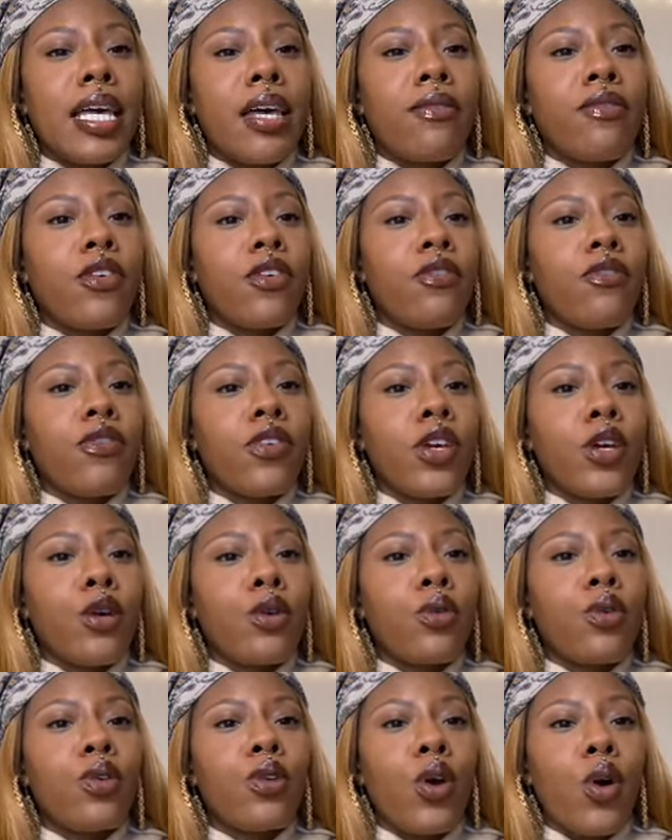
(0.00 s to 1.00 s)
and
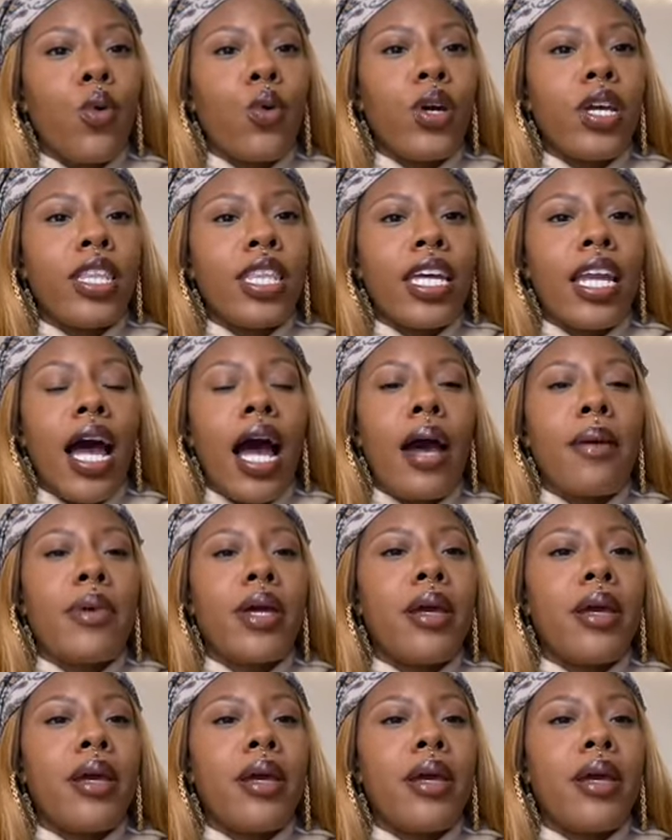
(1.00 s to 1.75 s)
fulfilled knowing that I'm